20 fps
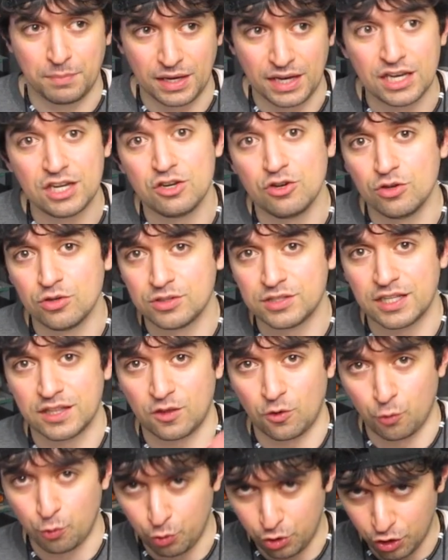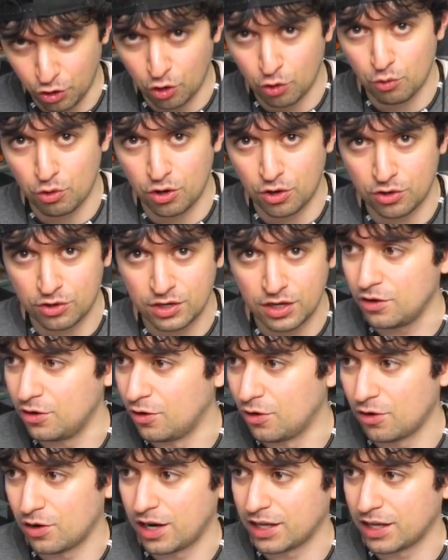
being used in the real world, you know,